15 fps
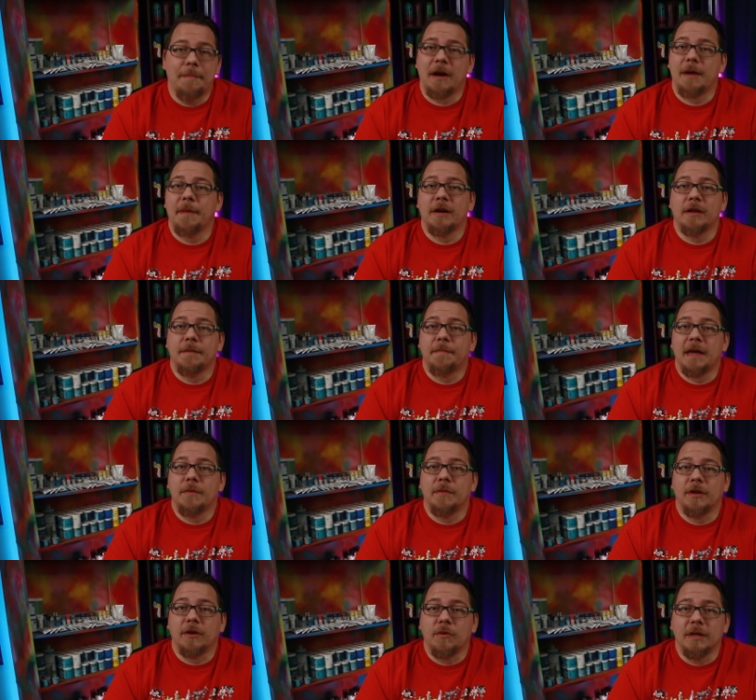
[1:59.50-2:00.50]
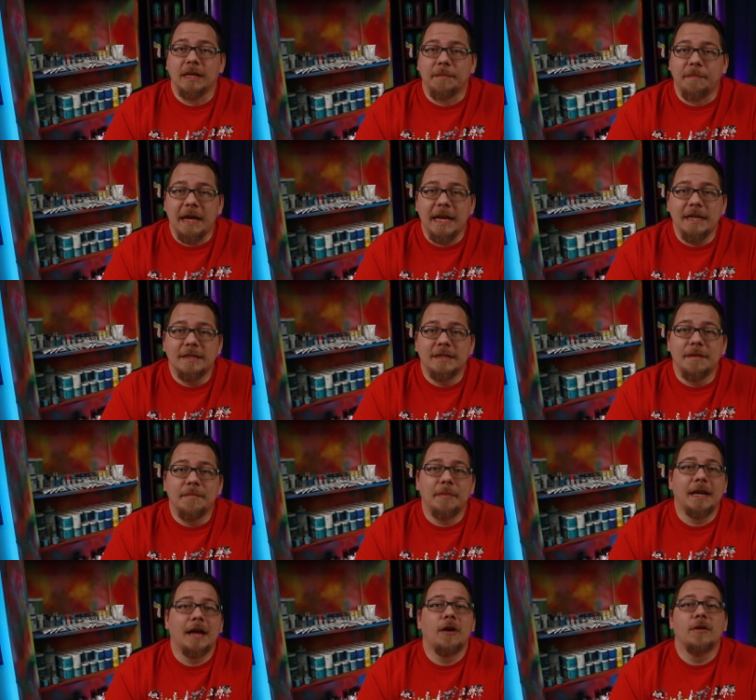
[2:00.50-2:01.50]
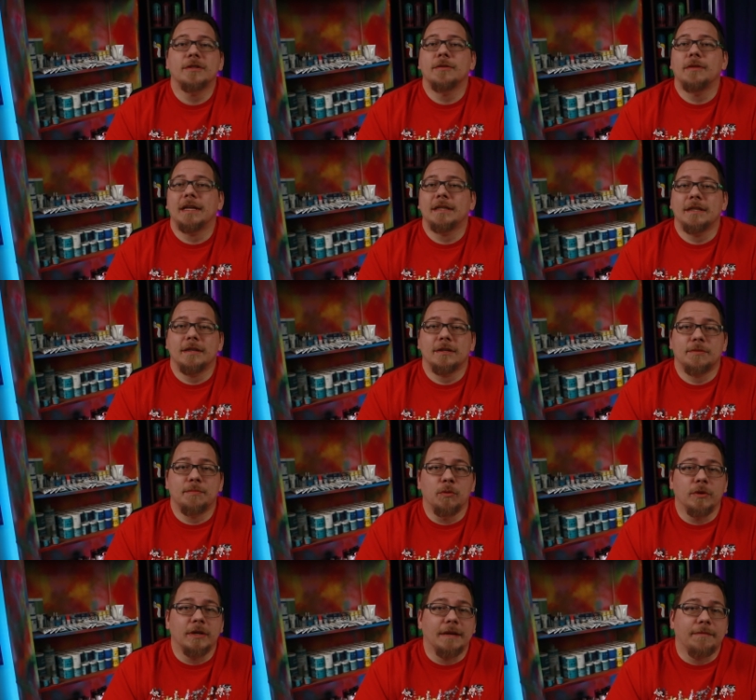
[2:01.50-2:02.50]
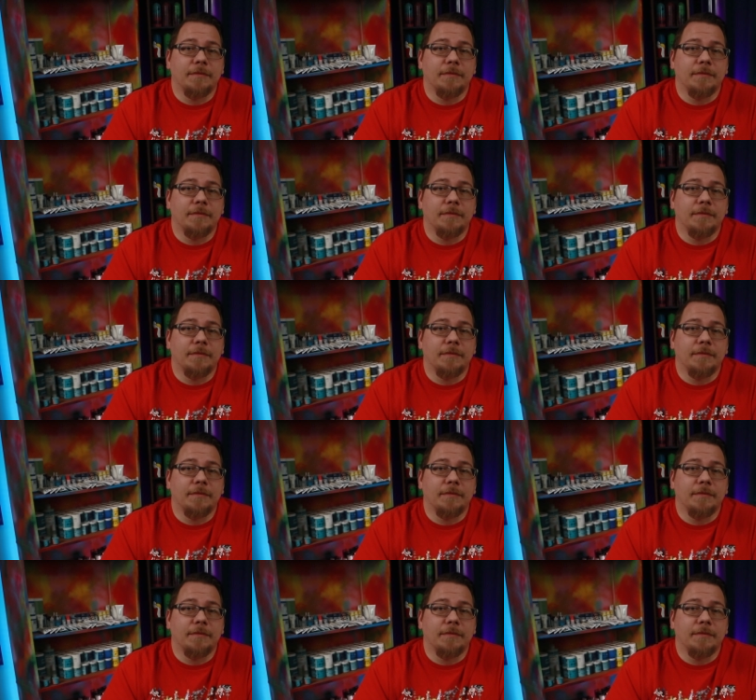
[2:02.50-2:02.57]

I primarily paint with acrylic paints, but I also like to explore